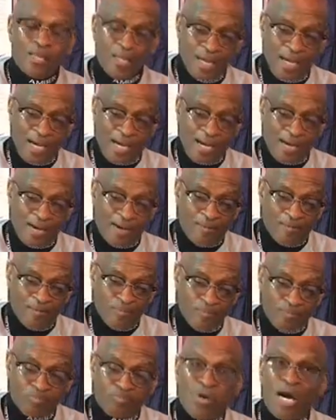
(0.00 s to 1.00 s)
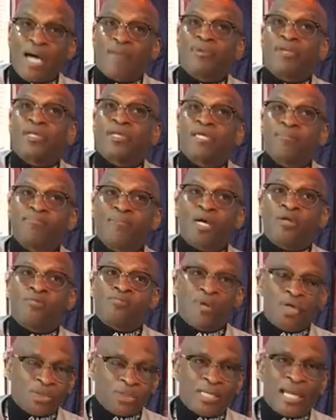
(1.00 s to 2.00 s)
probably
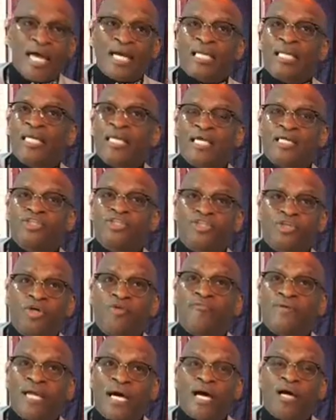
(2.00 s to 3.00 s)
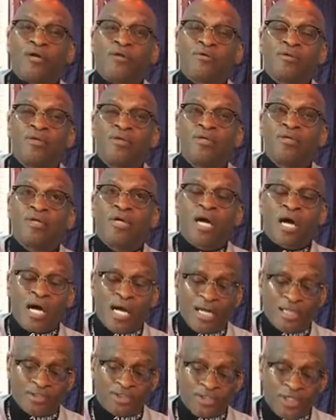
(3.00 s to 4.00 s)
most likely in juvenile
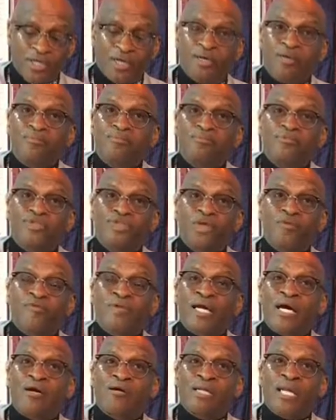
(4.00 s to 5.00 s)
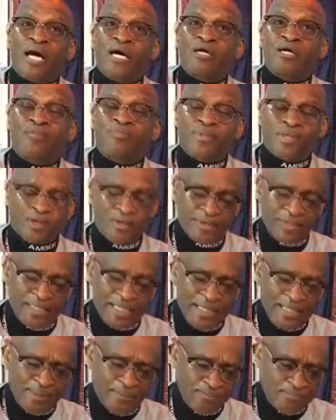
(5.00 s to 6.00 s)
lockup there in
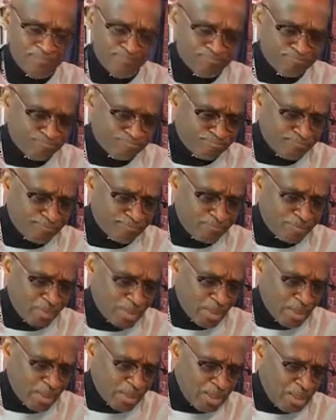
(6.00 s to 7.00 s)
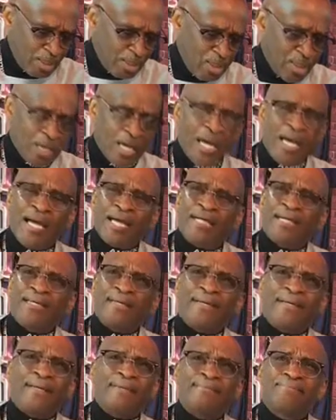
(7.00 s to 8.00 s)
Dayton. And,
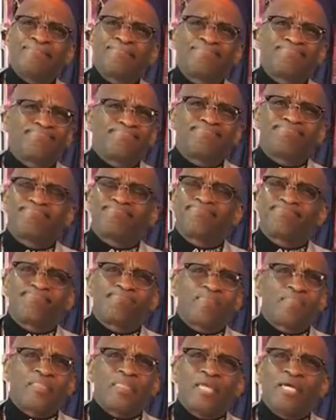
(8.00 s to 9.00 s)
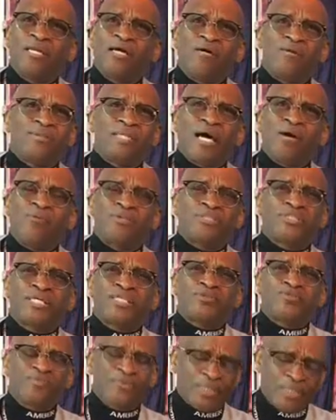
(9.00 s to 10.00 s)
that was
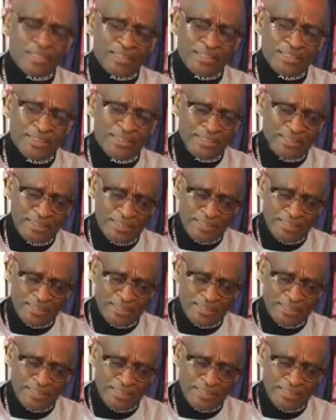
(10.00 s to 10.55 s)
just really,